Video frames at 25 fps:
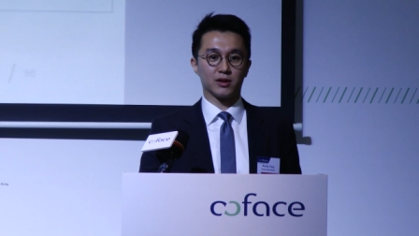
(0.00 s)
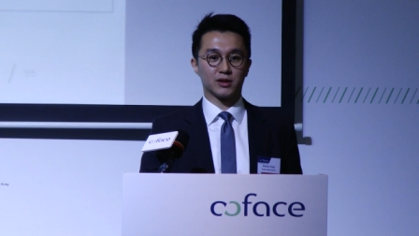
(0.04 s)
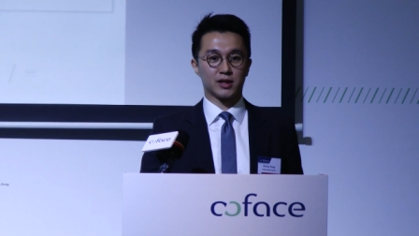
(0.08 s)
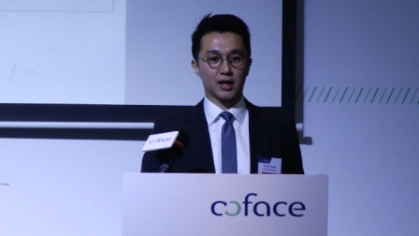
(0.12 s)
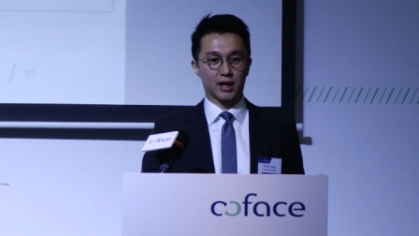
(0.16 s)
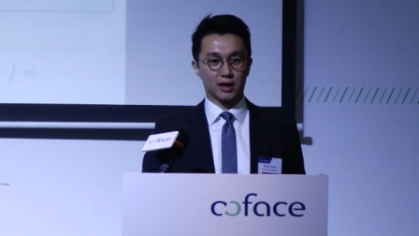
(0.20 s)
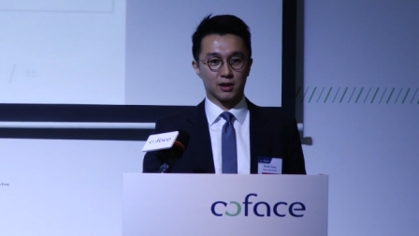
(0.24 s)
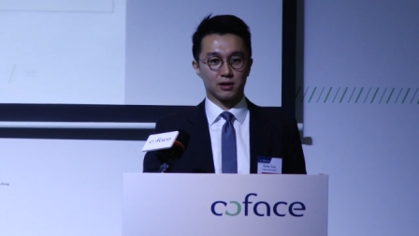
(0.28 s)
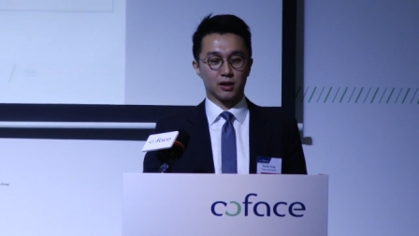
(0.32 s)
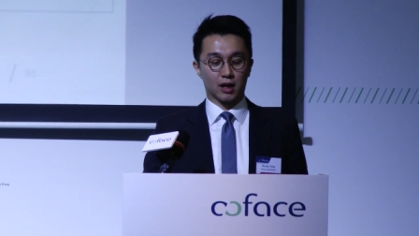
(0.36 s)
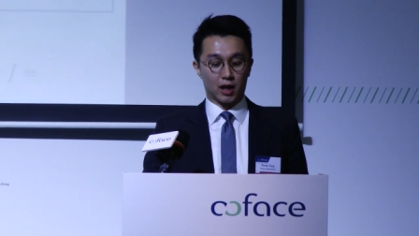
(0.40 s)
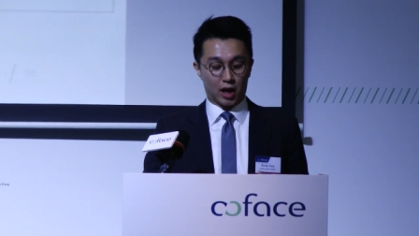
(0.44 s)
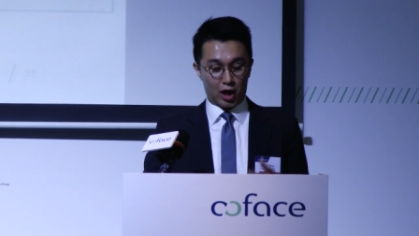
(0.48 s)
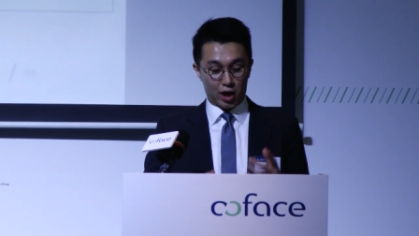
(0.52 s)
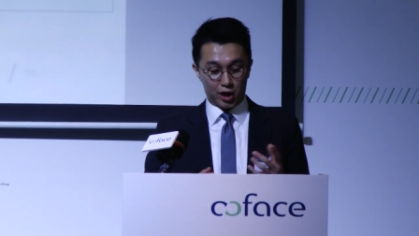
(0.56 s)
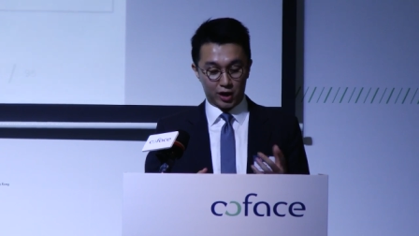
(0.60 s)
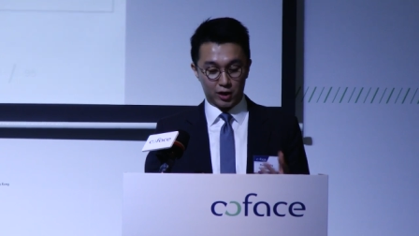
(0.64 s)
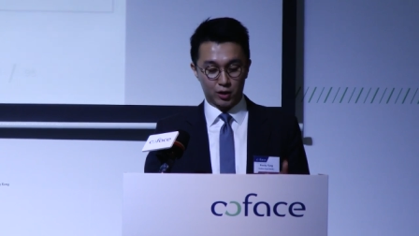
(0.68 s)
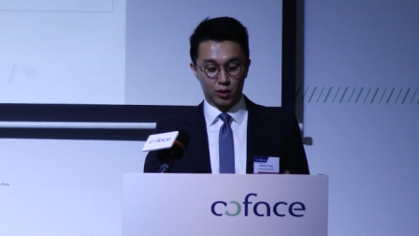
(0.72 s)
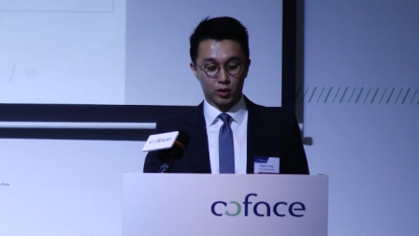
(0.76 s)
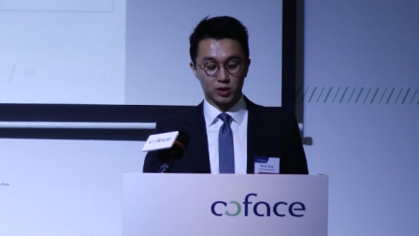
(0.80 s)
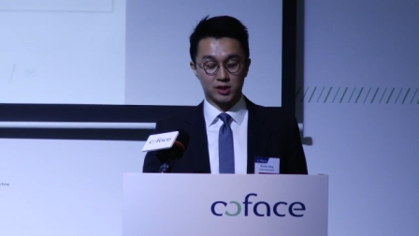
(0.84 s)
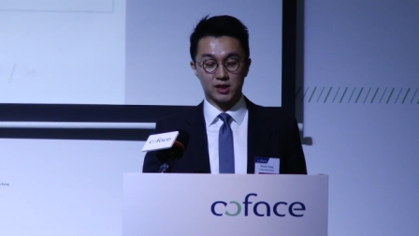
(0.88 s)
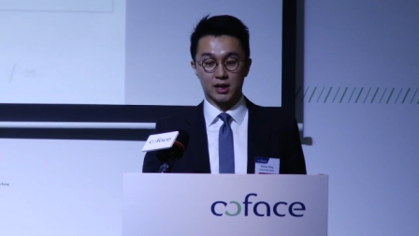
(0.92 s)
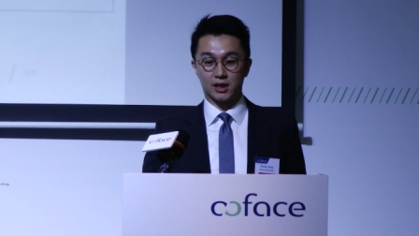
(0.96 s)
then
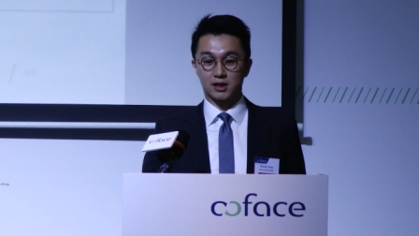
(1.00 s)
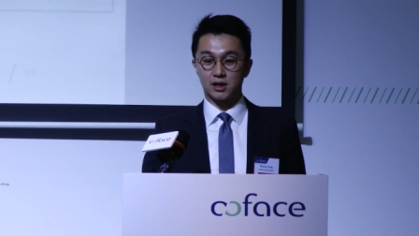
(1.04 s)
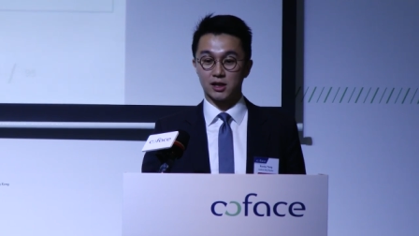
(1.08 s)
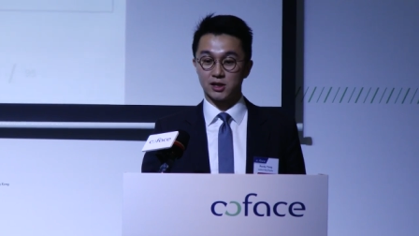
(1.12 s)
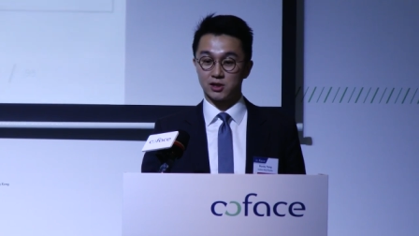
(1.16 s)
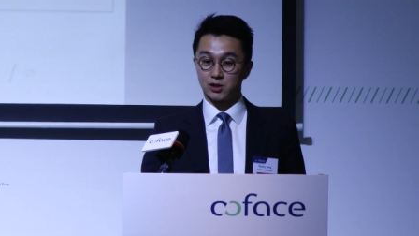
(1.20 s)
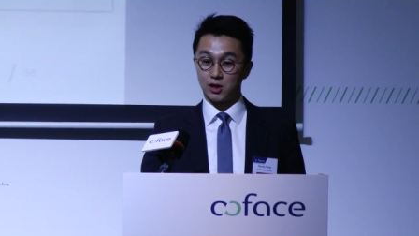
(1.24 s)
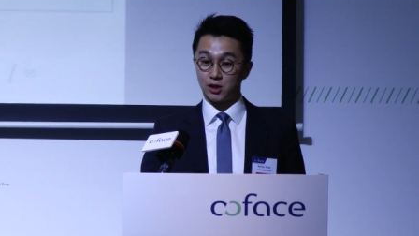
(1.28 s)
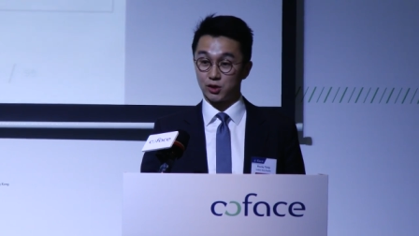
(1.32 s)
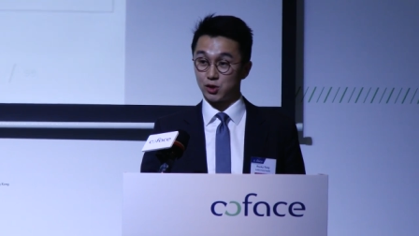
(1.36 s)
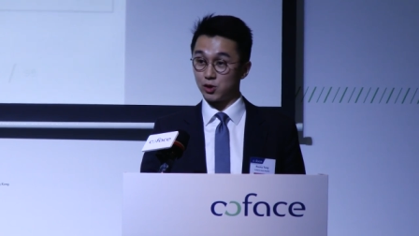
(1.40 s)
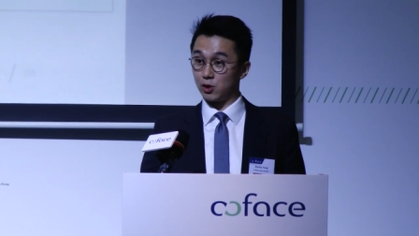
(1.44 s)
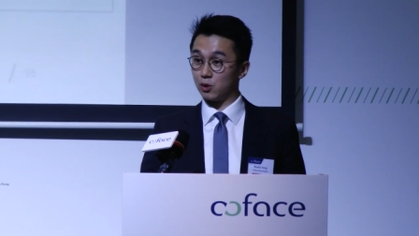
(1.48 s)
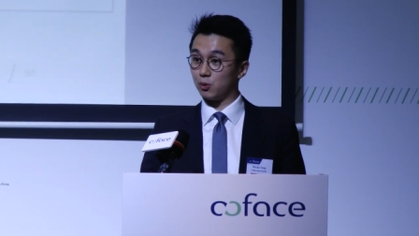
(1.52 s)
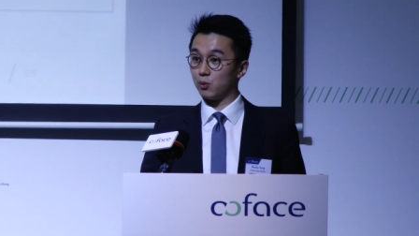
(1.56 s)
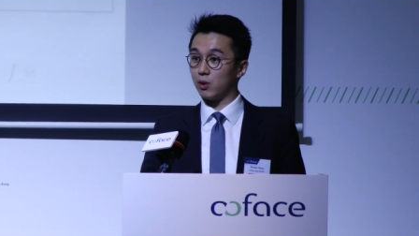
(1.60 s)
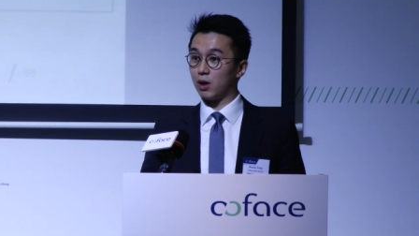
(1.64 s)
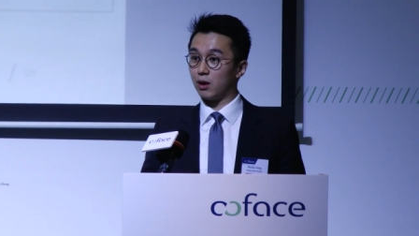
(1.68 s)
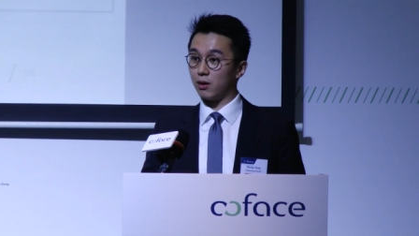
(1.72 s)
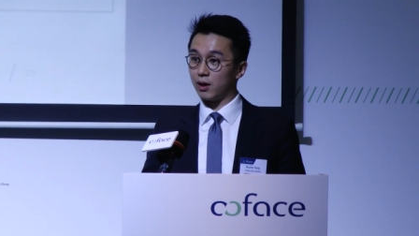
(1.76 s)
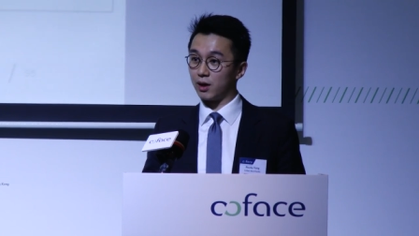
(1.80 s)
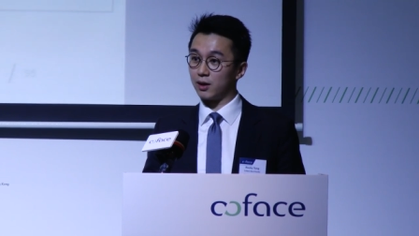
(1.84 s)
iron ore sector is not doing well,